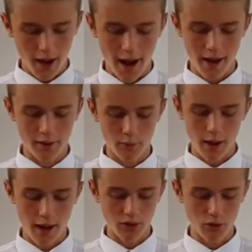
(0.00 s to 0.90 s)
and
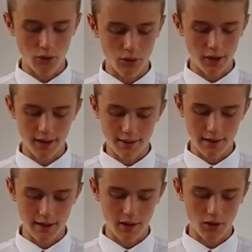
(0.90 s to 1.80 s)
where you could
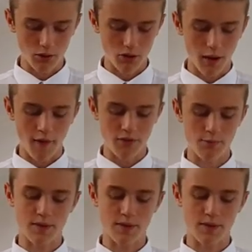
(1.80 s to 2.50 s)
easily use guns,